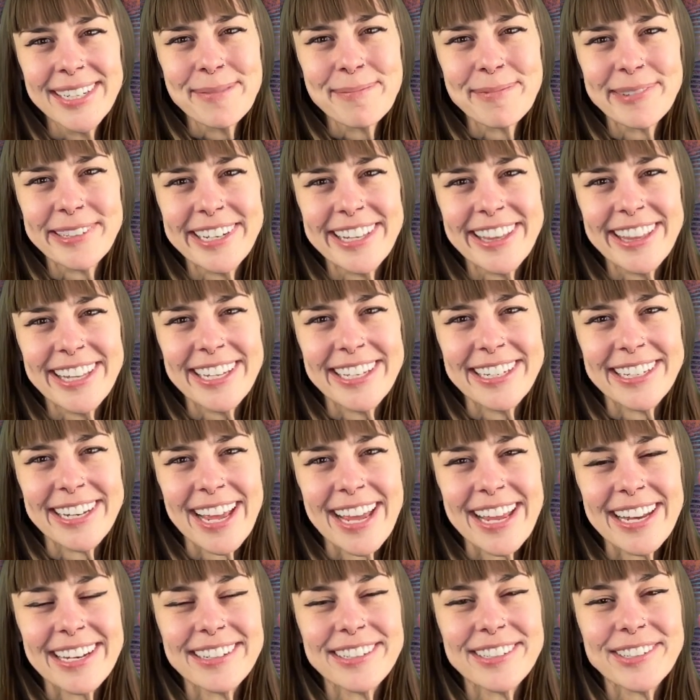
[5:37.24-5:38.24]
Breathe in
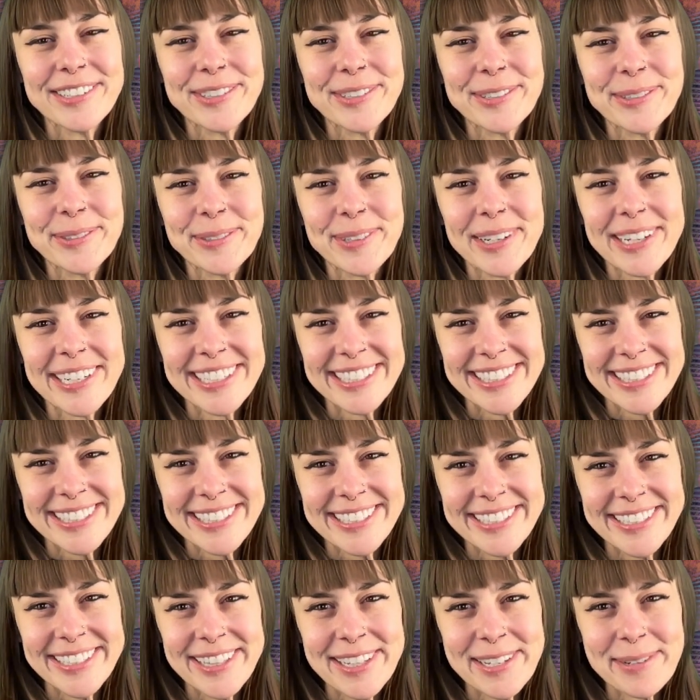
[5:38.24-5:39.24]
and
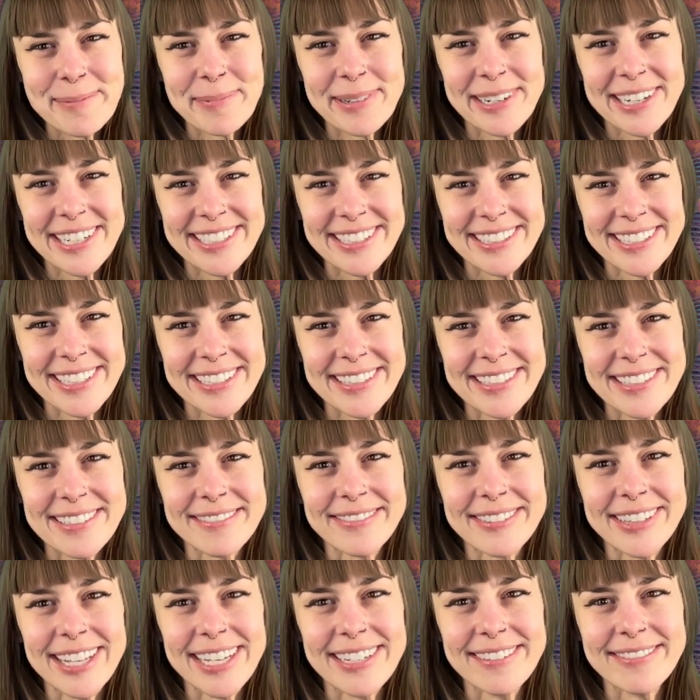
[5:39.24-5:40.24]
trust the process
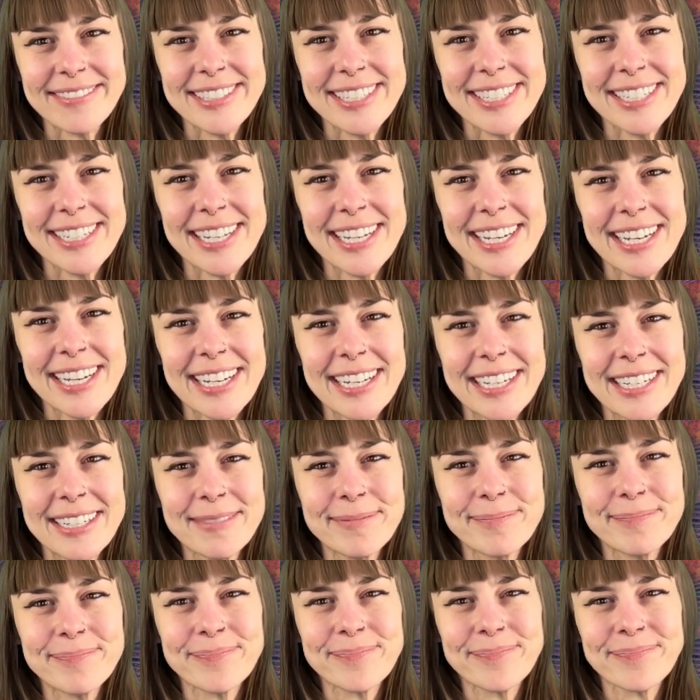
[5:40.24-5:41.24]
of life today.
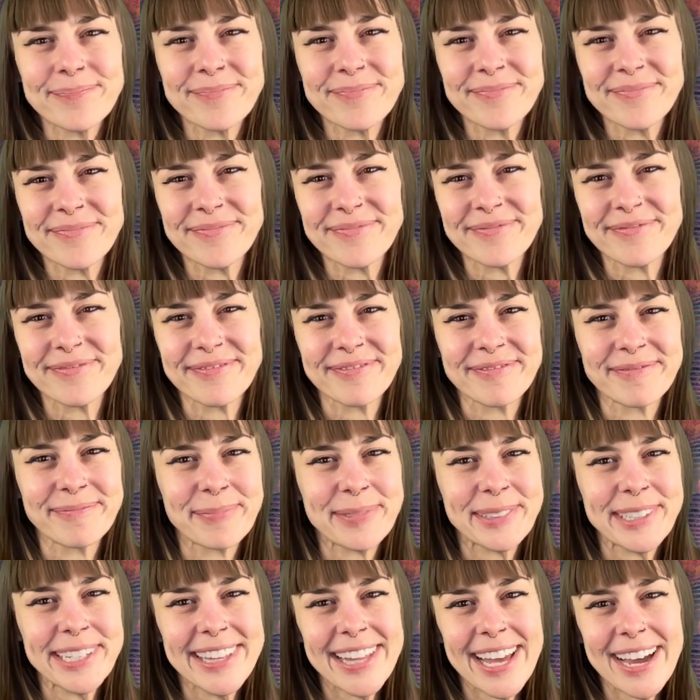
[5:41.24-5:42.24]

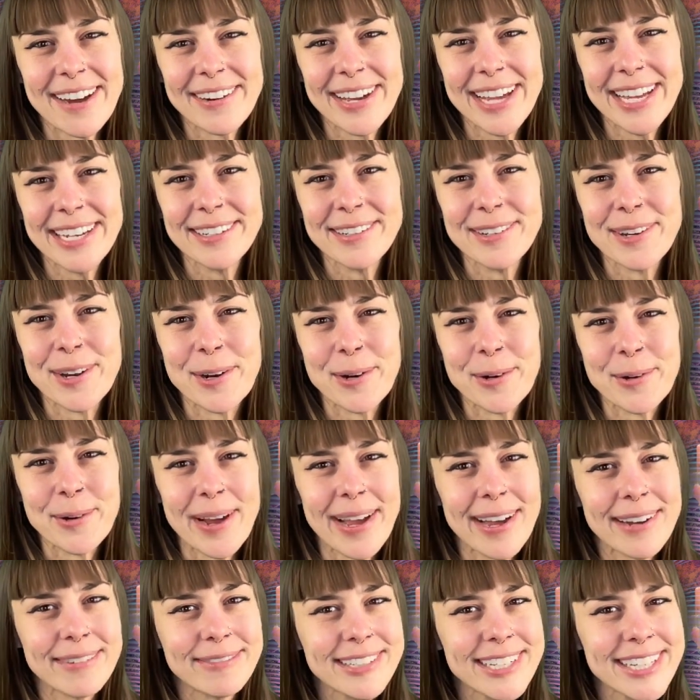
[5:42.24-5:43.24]
Breathe out and know
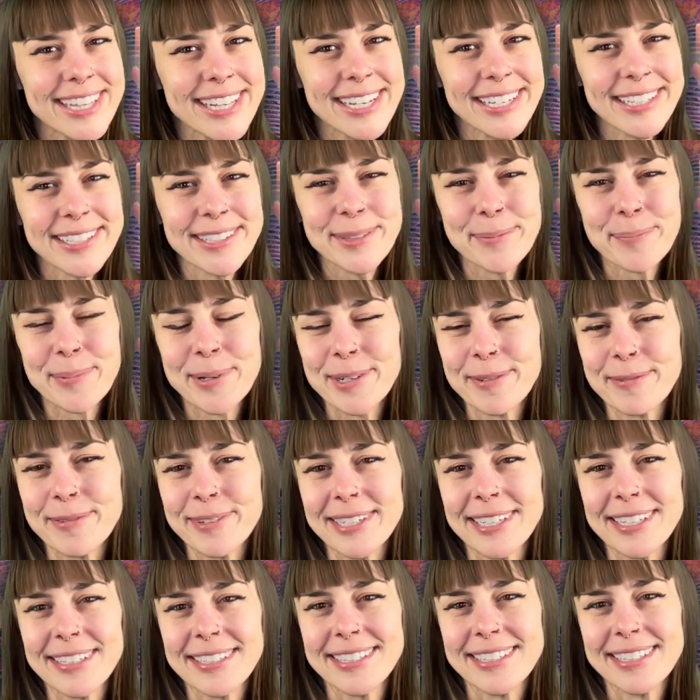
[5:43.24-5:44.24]
everything is
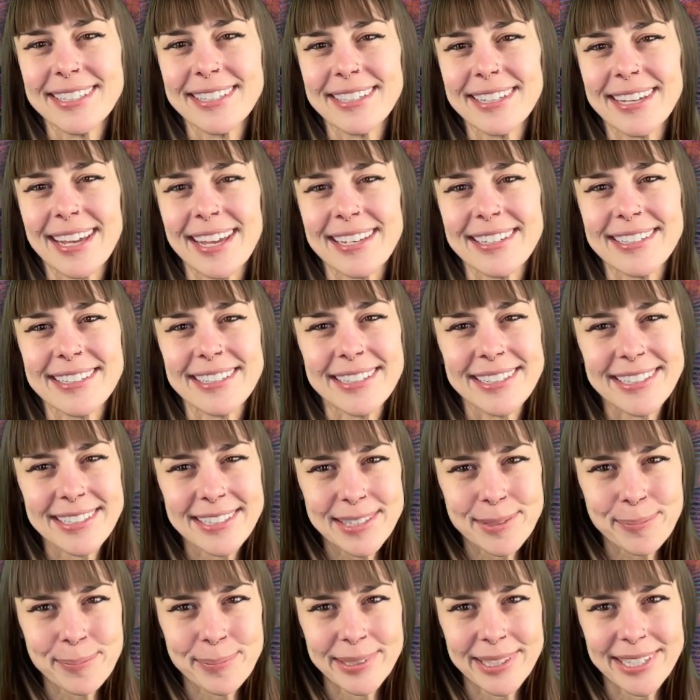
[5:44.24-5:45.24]
perfect and in
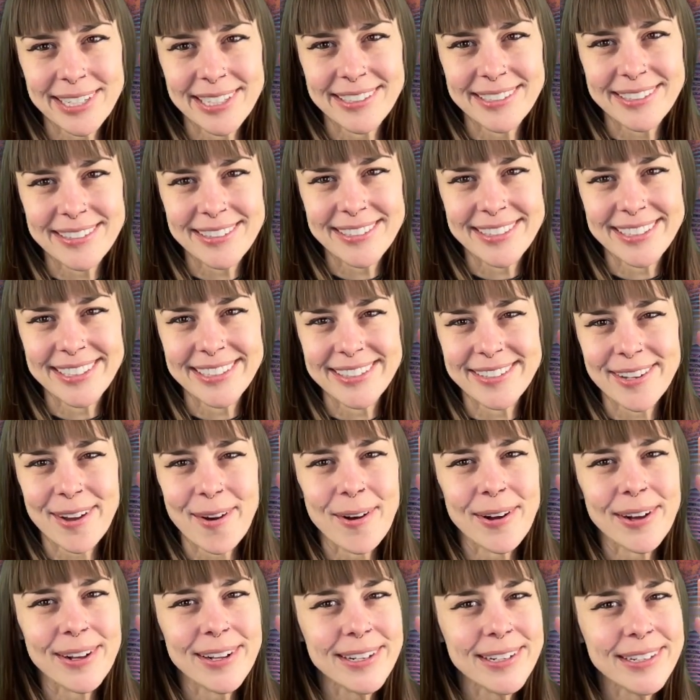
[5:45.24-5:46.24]
its place. It's
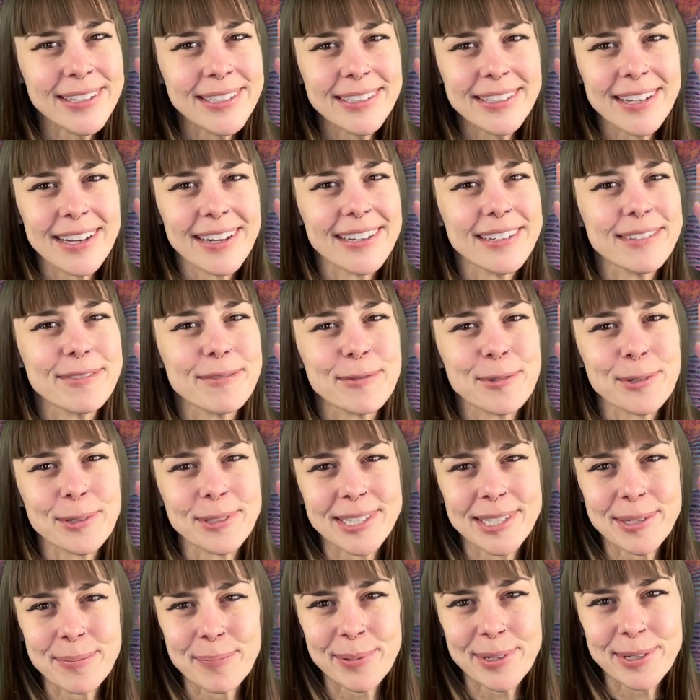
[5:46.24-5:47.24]
all
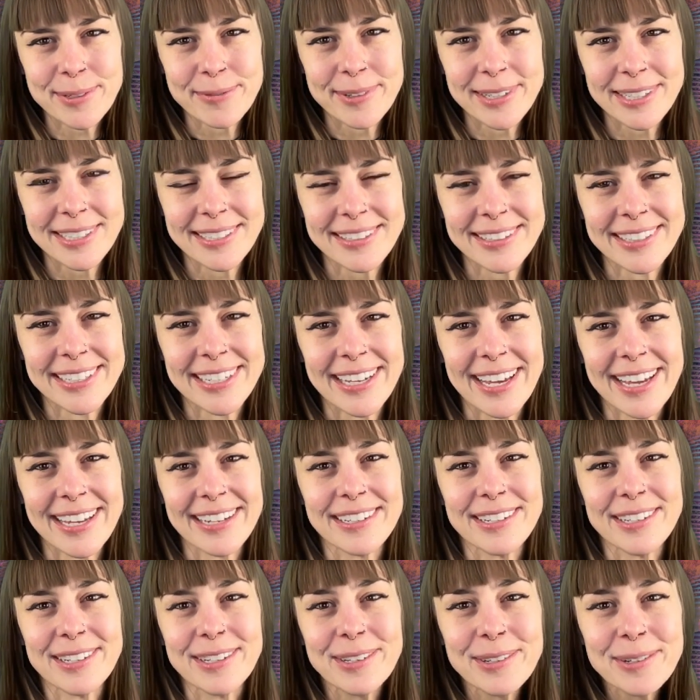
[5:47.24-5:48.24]
unfolding perfectly,
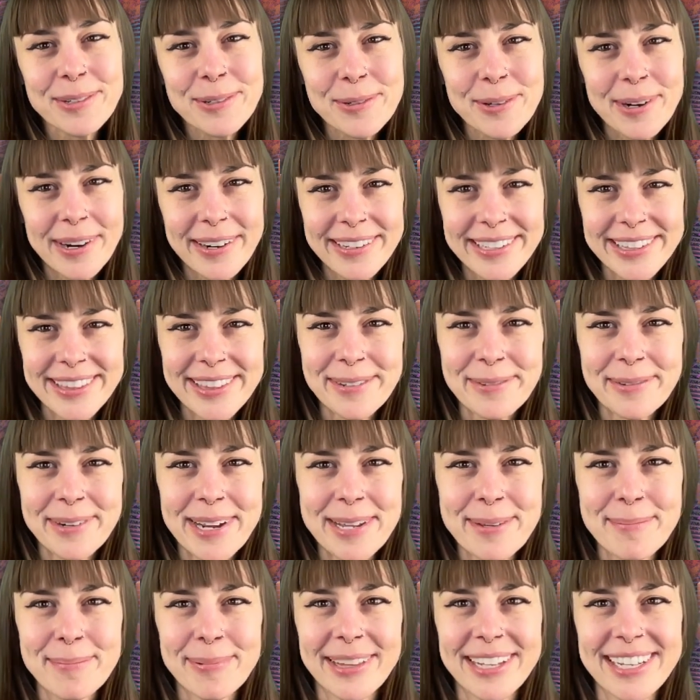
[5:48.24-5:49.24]
and you are in the
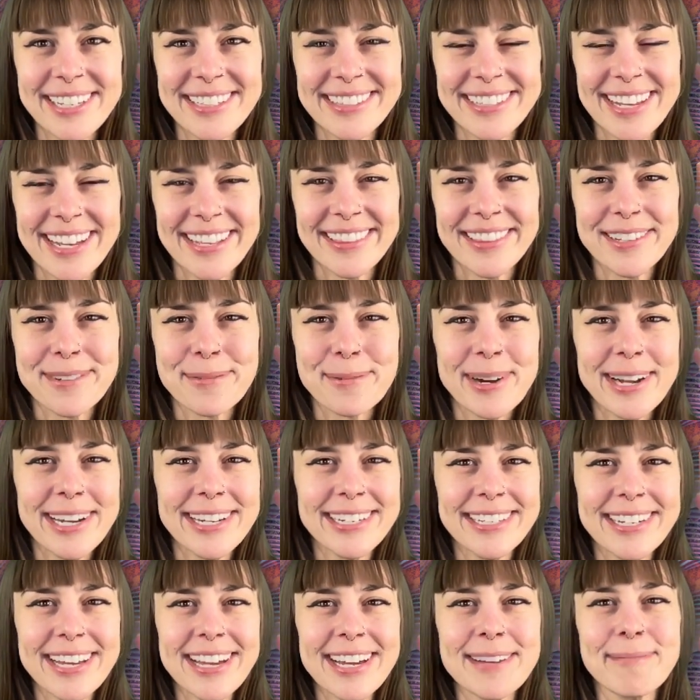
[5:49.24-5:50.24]
right place at the
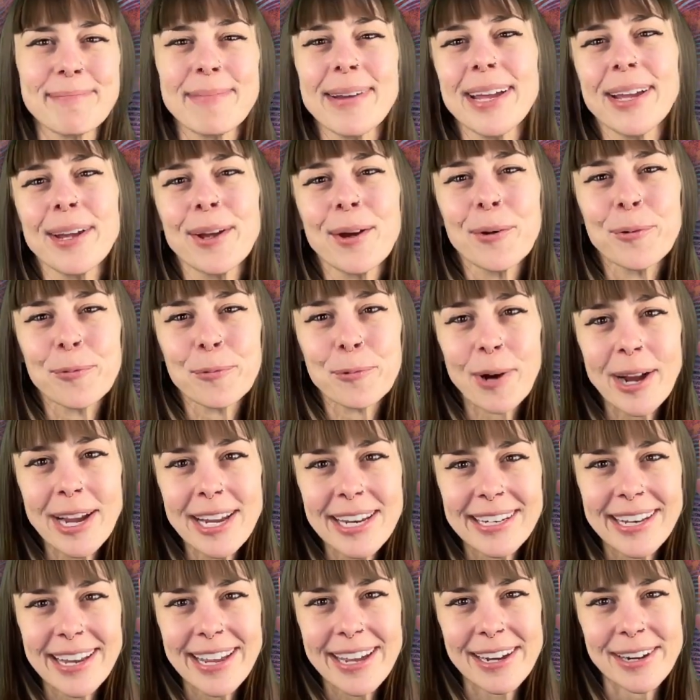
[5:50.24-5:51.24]
right time
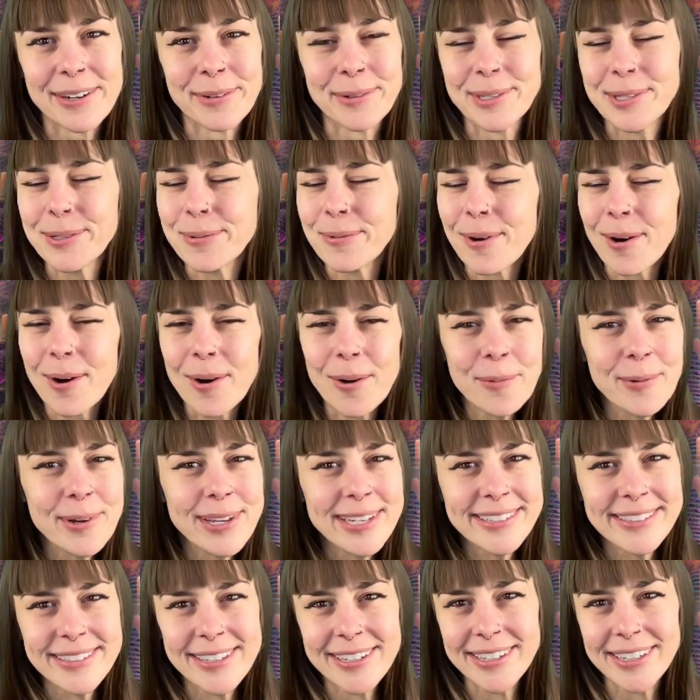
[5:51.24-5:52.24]
right now. You
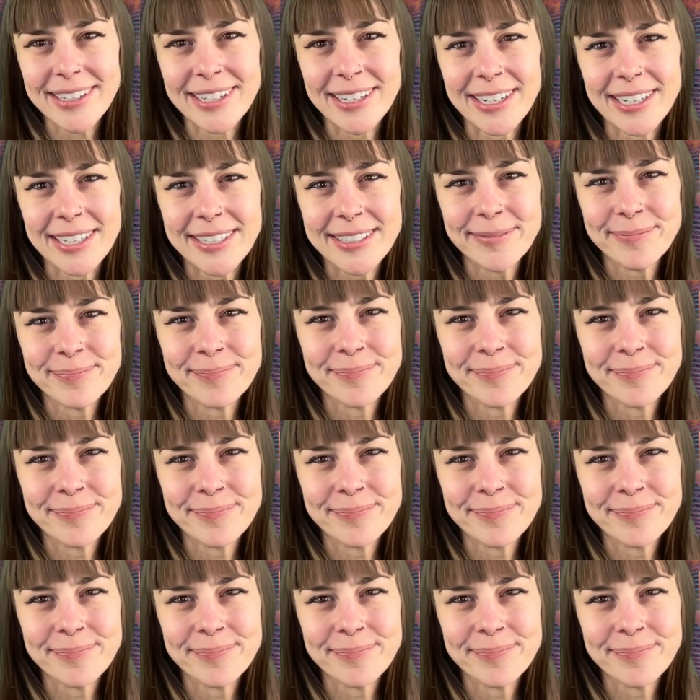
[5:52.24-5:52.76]
always are.